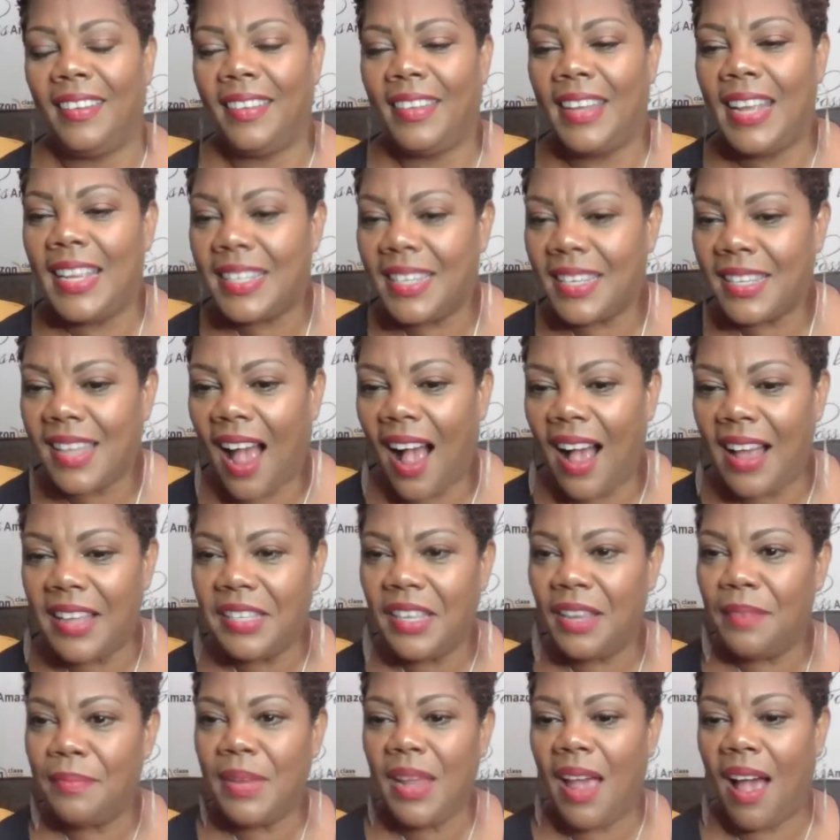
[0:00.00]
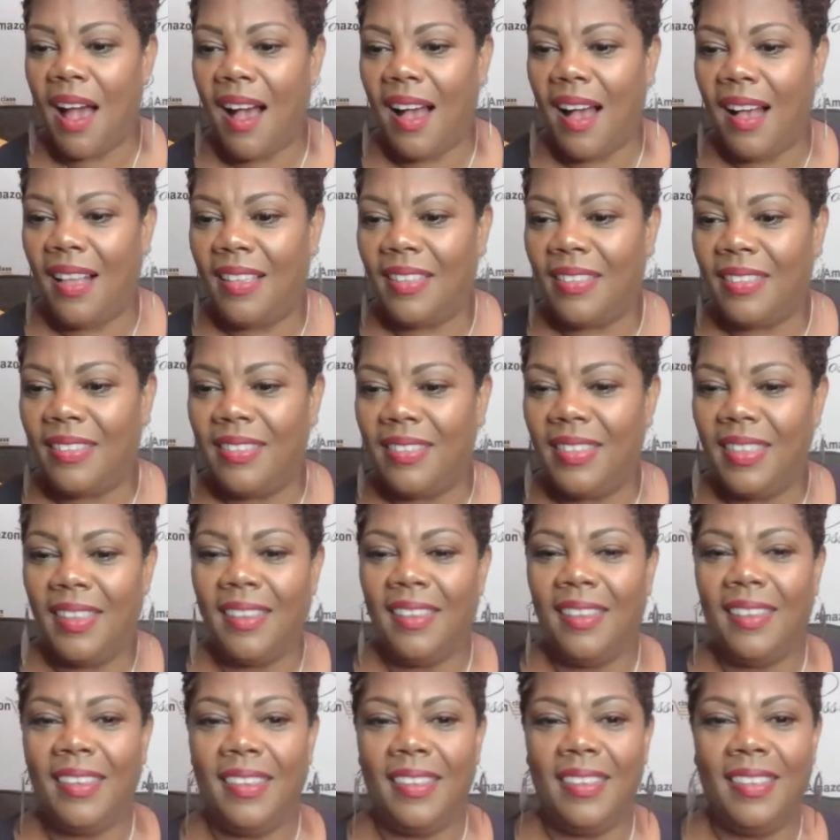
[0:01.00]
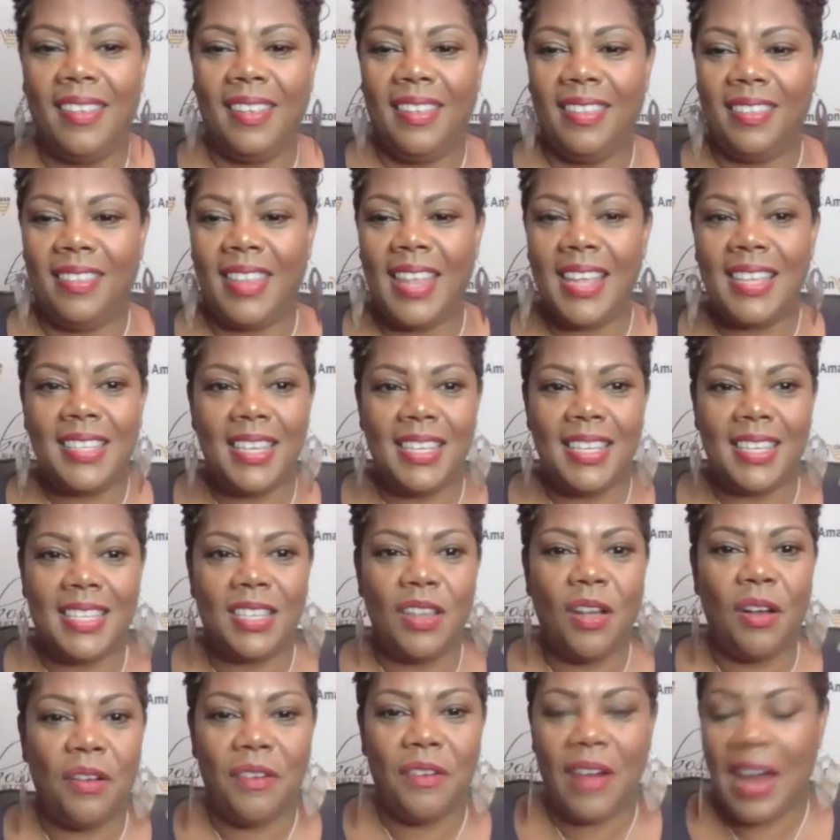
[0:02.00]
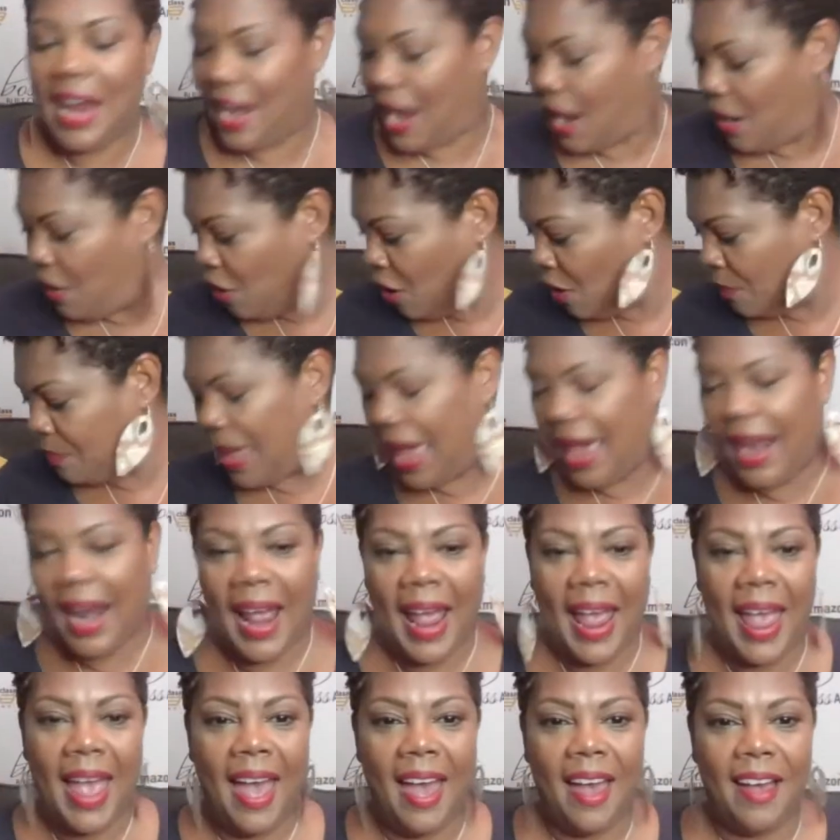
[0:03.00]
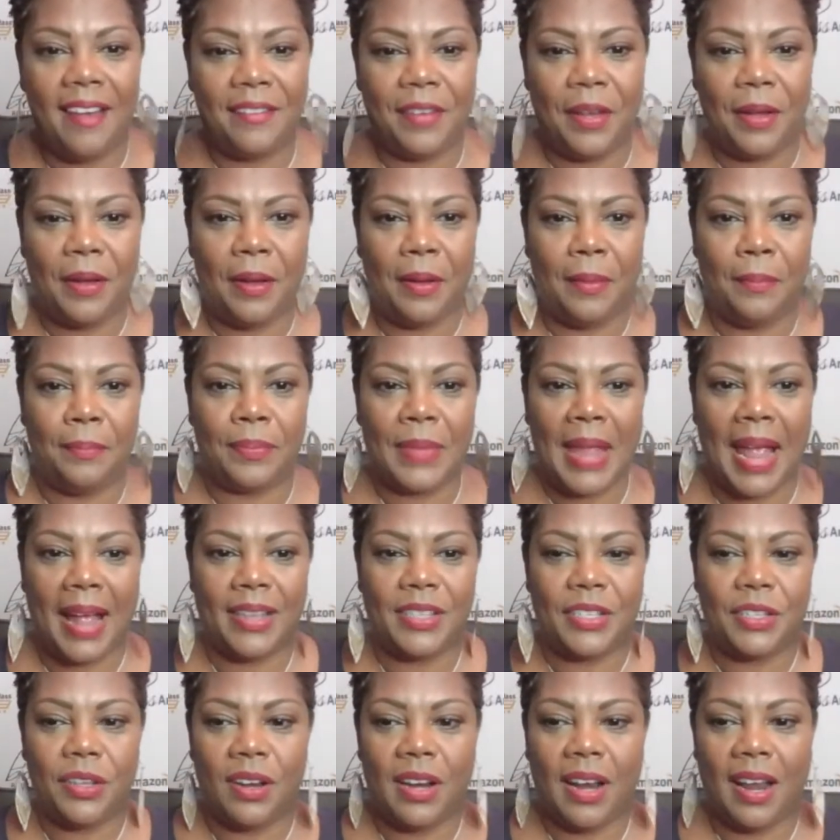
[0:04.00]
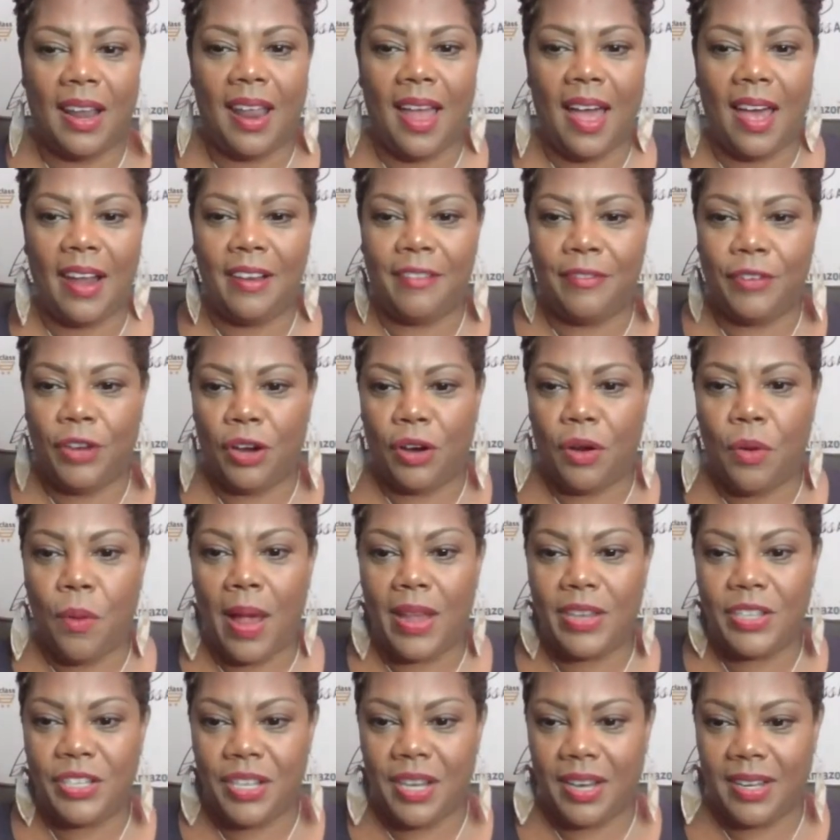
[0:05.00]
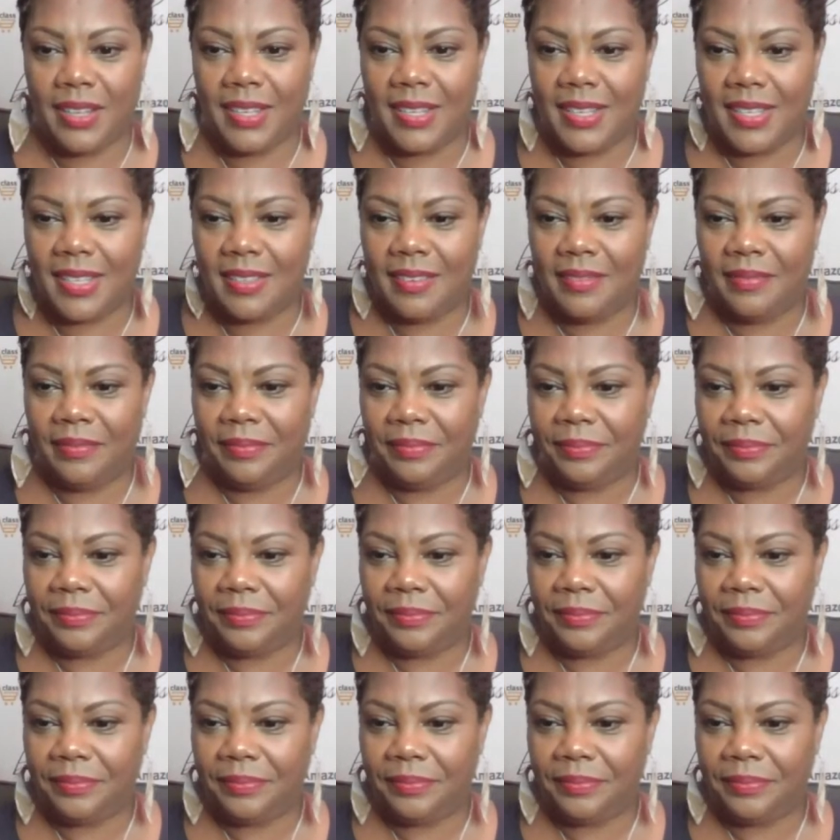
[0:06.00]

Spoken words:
This is awesome, y'all. This is so great. I hope that I have answered a lot of your questions.